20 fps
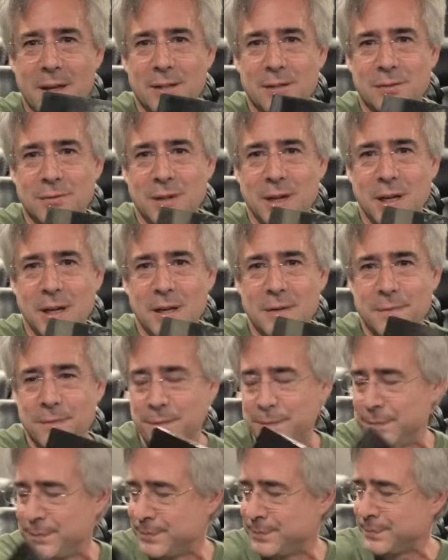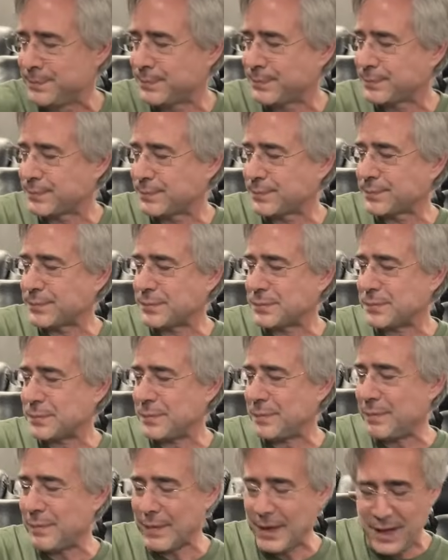is, right?
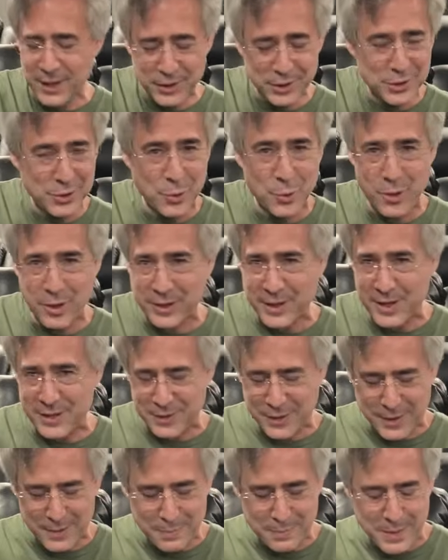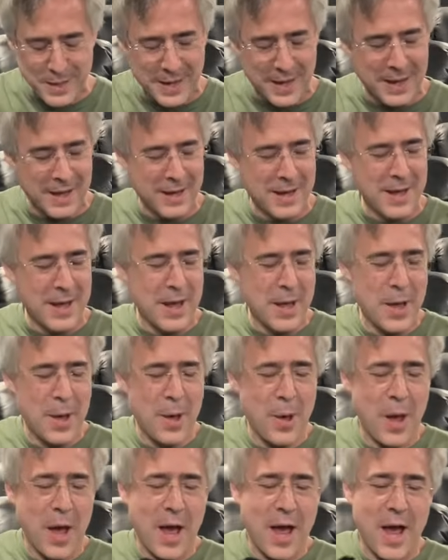It's as quirky as it can be.
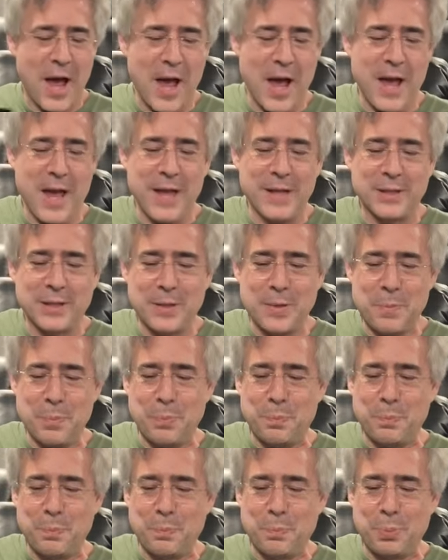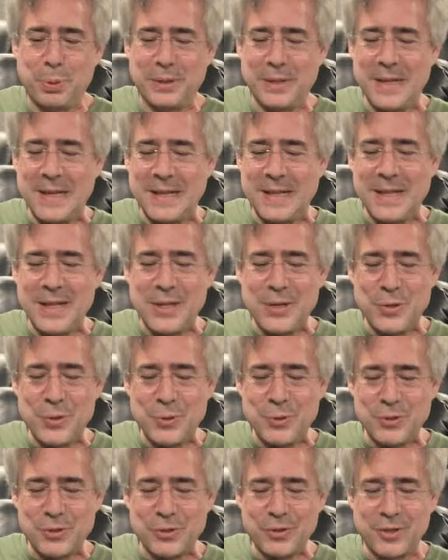It's completely
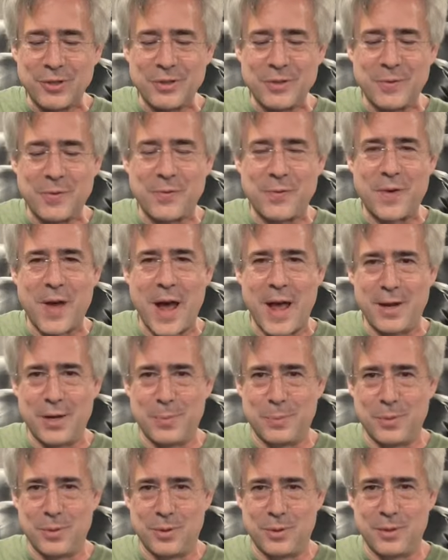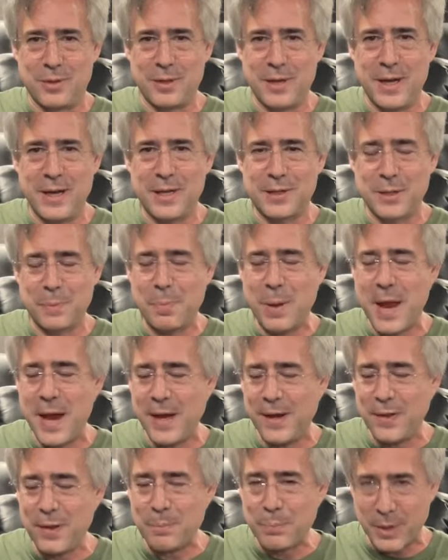user definable, and it's a
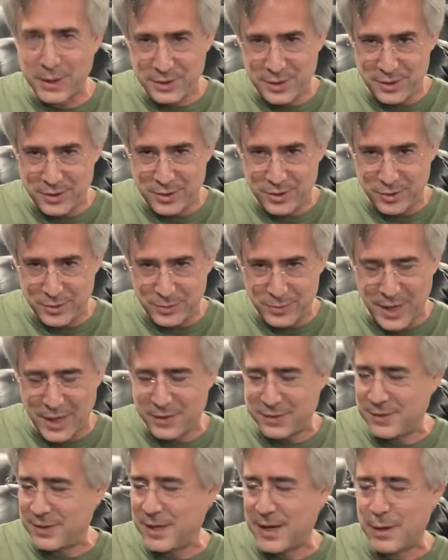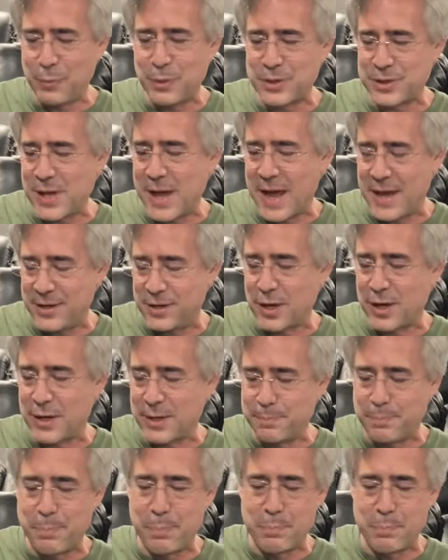pain in the butt to do. And I wish they had done it